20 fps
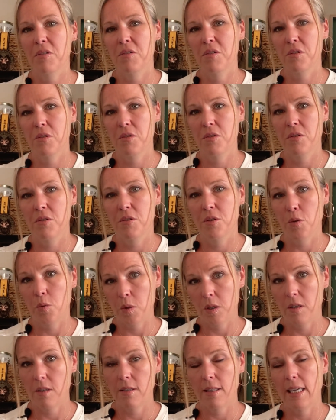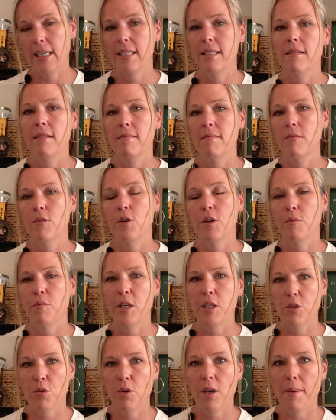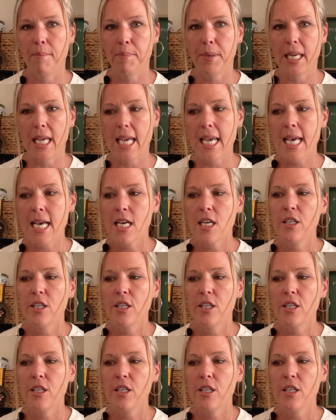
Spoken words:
store or a rental company.